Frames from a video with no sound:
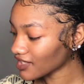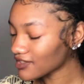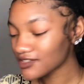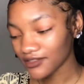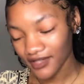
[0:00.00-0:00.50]

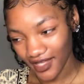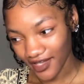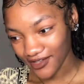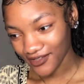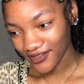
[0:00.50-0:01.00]
so
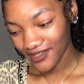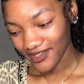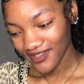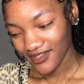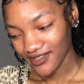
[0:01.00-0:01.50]
now
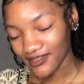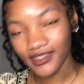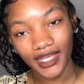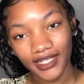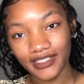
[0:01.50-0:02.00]

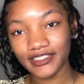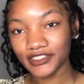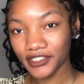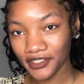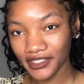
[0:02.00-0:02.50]
that
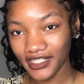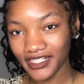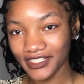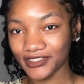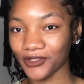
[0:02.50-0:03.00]
insecurity
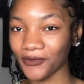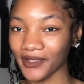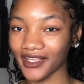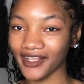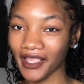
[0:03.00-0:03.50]
is
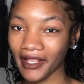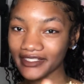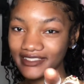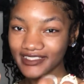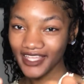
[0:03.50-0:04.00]
going
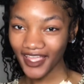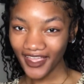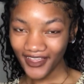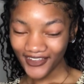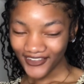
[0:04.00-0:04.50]

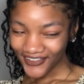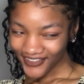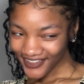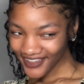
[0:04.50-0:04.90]
down,